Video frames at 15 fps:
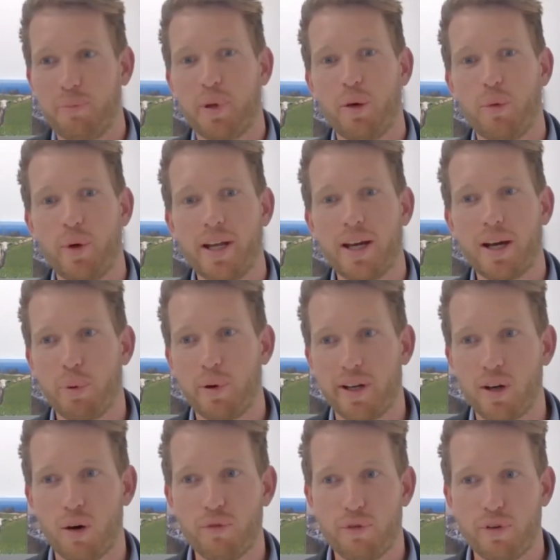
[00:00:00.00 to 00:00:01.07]
like that, but
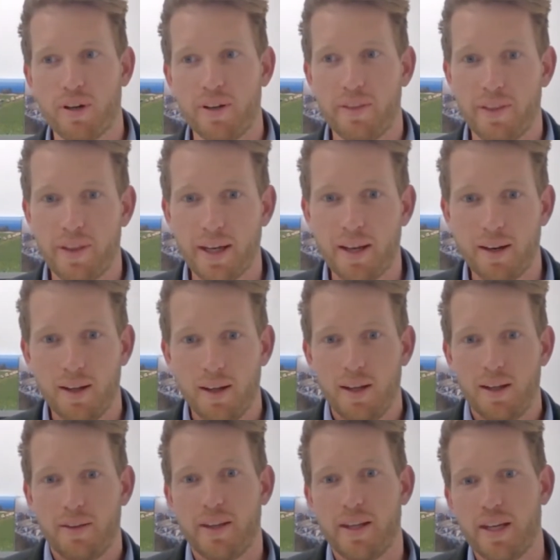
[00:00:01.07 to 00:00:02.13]
we are pretty confident
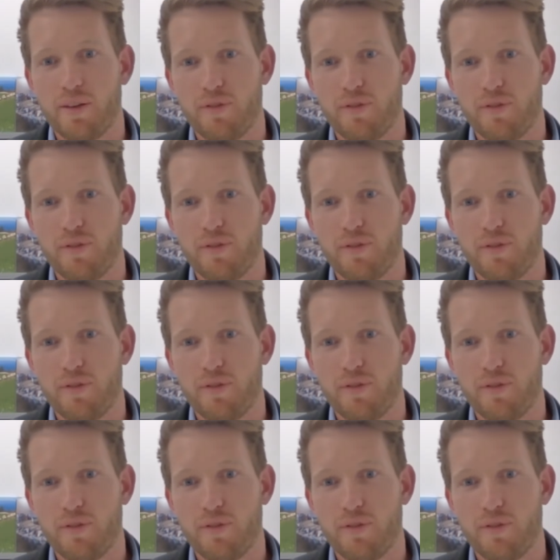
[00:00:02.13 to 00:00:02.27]
that